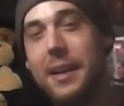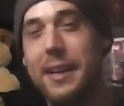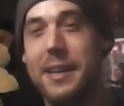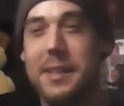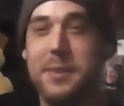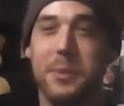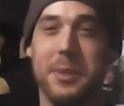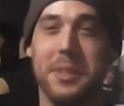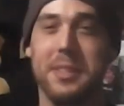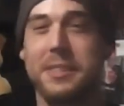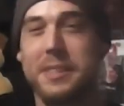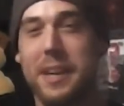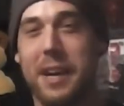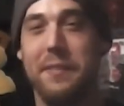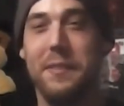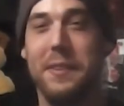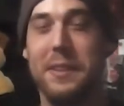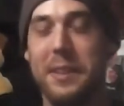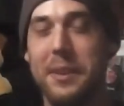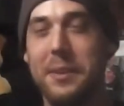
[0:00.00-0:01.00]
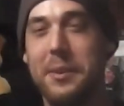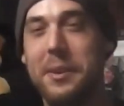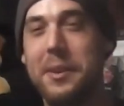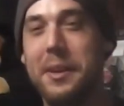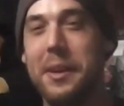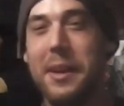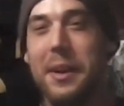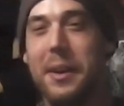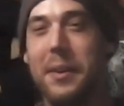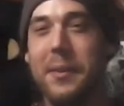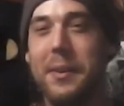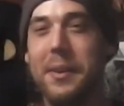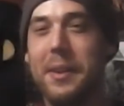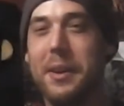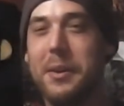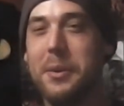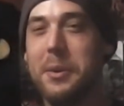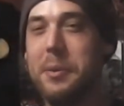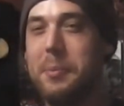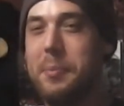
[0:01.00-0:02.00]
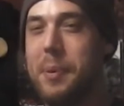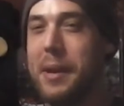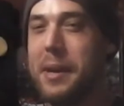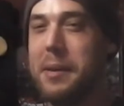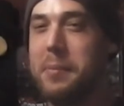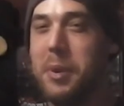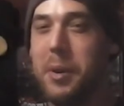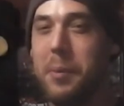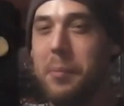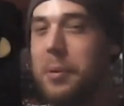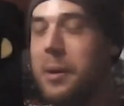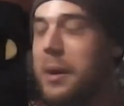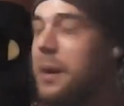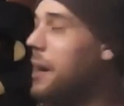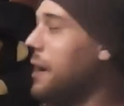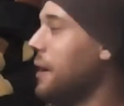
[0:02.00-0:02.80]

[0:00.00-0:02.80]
is what's Daffy doing when they go to pick him up,